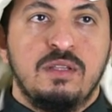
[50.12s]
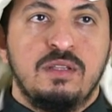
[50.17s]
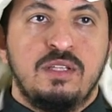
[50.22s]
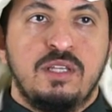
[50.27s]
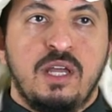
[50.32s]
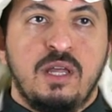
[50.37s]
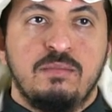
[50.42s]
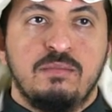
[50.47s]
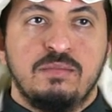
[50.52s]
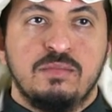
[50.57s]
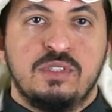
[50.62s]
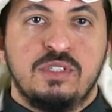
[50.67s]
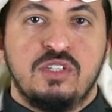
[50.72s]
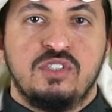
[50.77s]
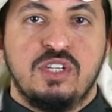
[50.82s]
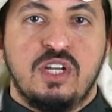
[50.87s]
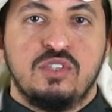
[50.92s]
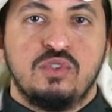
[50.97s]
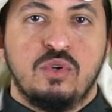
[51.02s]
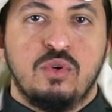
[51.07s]
Terms
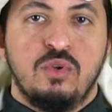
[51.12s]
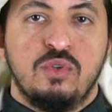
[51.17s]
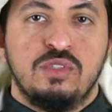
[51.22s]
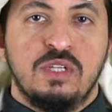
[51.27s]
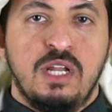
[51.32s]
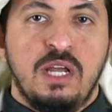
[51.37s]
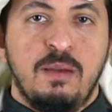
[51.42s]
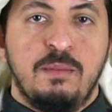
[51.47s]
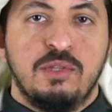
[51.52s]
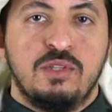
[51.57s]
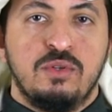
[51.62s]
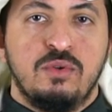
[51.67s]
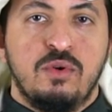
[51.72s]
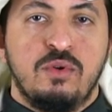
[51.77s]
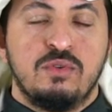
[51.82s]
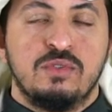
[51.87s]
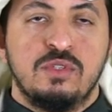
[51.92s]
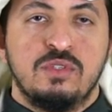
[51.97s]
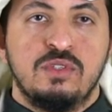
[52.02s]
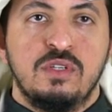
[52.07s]
such as occlusal habit
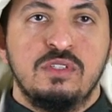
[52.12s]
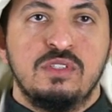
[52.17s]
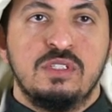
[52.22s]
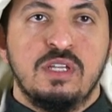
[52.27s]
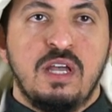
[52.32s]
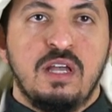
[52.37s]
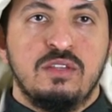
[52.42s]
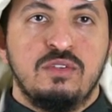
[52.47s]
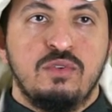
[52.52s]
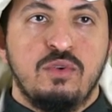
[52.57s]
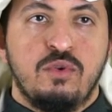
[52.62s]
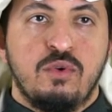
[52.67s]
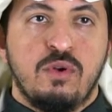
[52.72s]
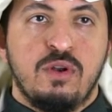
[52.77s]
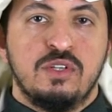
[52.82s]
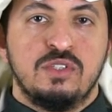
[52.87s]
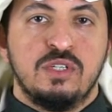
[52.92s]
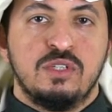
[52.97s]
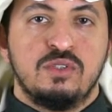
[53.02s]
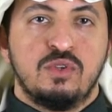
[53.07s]
neurosis and
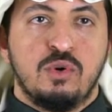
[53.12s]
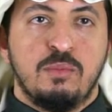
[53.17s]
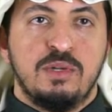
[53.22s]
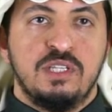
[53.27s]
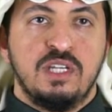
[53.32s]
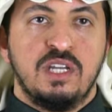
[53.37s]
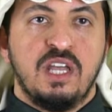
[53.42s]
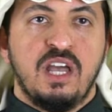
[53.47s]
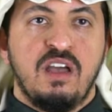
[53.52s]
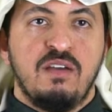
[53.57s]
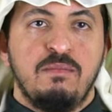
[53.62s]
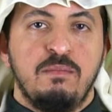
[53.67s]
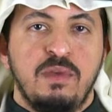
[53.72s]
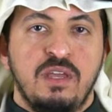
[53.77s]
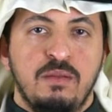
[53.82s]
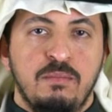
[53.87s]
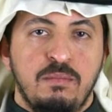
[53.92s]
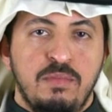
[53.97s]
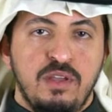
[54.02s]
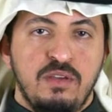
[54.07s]
neurologic traumatic have
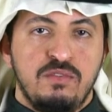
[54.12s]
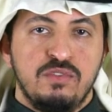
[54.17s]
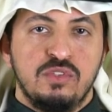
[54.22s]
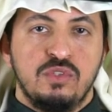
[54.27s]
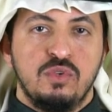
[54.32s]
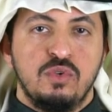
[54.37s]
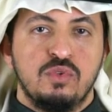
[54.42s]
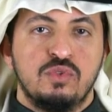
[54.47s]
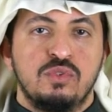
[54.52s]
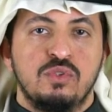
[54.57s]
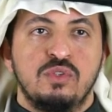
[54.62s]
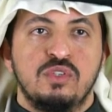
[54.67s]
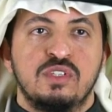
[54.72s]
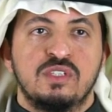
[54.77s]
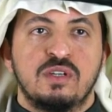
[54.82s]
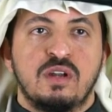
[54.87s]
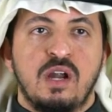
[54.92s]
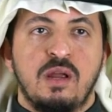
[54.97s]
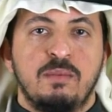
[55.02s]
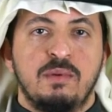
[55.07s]
been previously used to
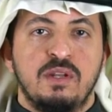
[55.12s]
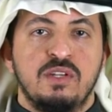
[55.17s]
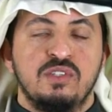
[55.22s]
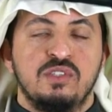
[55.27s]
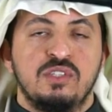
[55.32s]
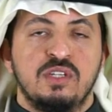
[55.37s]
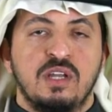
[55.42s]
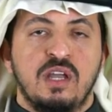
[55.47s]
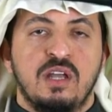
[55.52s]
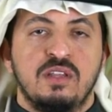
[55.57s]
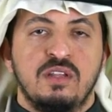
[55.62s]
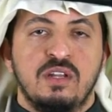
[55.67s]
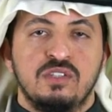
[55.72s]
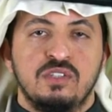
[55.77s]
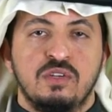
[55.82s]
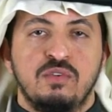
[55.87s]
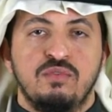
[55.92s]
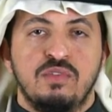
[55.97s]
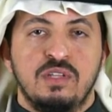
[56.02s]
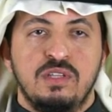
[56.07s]
describe clenching and
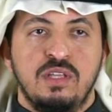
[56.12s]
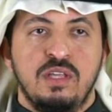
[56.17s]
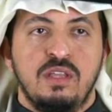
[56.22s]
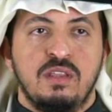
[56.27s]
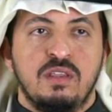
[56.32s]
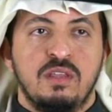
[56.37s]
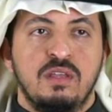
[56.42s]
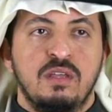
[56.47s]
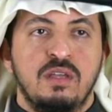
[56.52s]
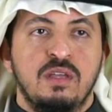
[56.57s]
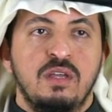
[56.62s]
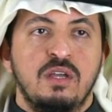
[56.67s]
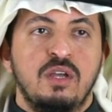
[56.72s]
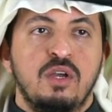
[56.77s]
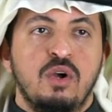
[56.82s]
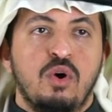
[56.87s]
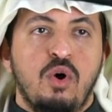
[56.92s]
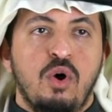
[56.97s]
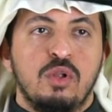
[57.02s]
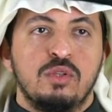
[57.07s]
gnashing of the teeth.
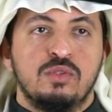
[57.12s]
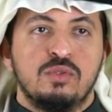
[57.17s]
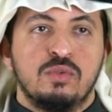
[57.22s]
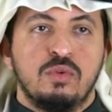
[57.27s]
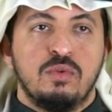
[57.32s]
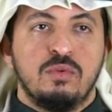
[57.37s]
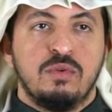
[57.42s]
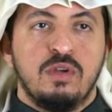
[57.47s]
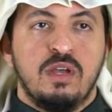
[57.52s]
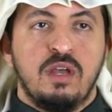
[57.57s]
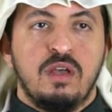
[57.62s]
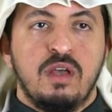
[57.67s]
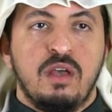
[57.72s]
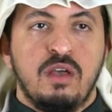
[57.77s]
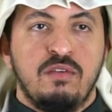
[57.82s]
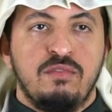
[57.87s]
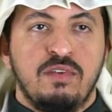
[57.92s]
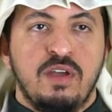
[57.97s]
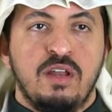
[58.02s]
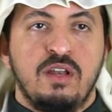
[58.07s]
Also,
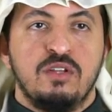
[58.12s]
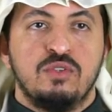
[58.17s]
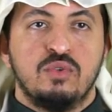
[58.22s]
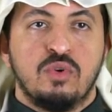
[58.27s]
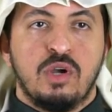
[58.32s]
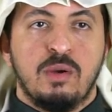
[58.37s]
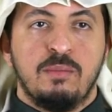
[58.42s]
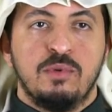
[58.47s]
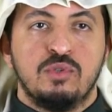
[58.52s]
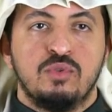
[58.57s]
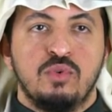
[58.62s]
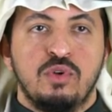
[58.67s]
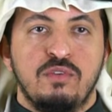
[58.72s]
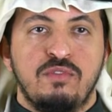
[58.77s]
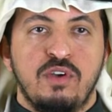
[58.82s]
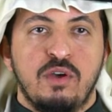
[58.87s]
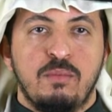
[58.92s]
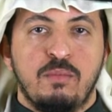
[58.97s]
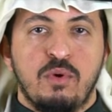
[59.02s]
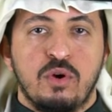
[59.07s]
fairly to common to
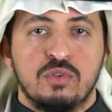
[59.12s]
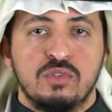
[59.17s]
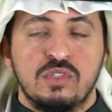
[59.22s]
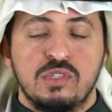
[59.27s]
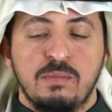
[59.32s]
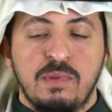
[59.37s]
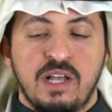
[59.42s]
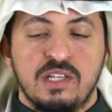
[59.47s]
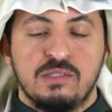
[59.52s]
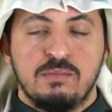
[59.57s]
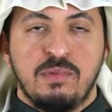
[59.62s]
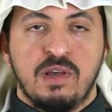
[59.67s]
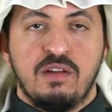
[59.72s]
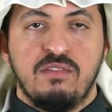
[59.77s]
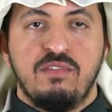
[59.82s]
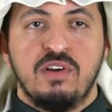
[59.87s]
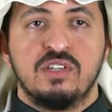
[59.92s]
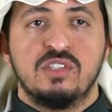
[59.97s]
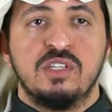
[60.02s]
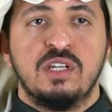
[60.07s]
refer bruxism as
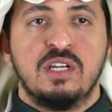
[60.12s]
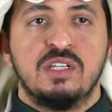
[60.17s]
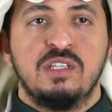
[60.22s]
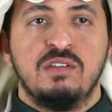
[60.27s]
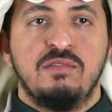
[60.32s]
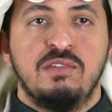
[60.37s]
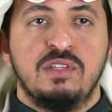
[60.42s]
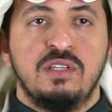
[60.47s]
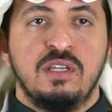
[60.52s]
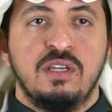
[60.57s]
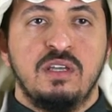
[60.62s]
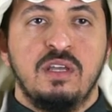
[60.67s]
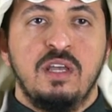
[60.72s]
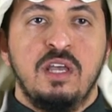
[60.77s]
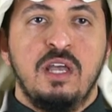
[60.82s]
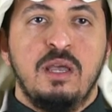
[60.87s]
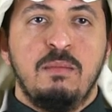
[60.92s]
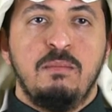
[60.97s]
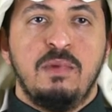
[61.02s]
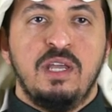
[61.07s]
parafunction activity,
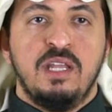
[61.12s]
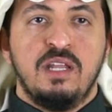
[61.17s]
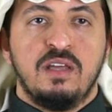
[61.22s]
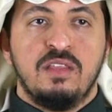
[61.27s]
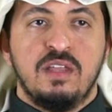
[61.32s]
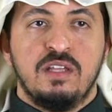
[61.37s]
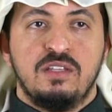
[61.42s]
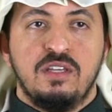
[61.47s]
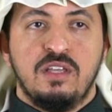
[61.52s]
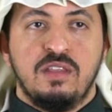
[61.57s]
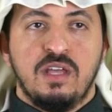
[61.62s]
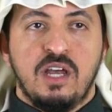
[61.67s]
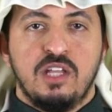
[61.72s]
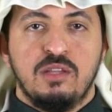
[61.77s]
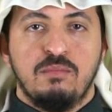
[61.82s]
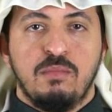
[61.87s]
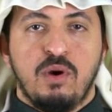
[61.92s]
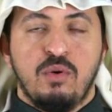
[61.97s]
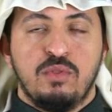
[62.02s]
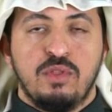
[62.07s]
meaning the teeth
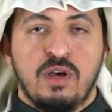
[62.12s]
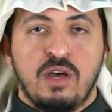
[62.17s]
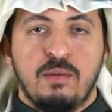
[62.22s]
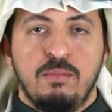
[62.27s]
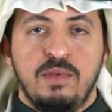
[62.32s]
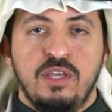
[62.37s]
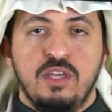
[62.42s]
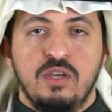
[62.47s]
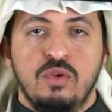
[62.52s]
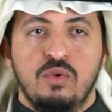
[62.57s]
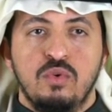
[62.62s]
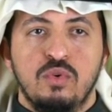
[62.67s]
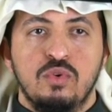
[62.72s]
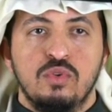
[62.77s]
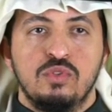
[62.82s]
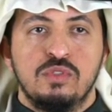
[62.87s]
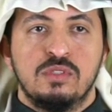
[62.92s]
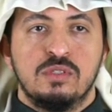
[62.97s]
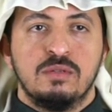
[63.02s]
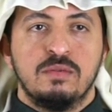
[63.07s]
and mouth are being
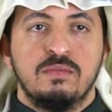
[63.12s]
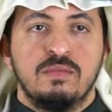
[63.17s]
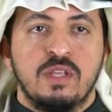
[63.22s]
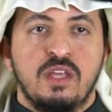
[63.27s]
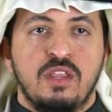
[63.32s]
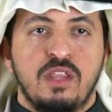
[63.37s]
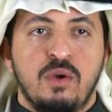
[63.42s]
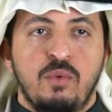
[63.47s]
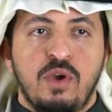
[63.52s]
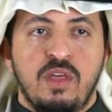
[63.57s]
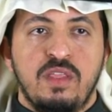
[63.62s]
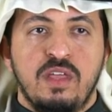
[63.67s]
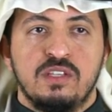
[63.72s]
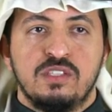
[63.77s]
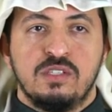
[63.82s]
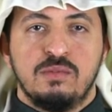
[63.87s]
used in the way that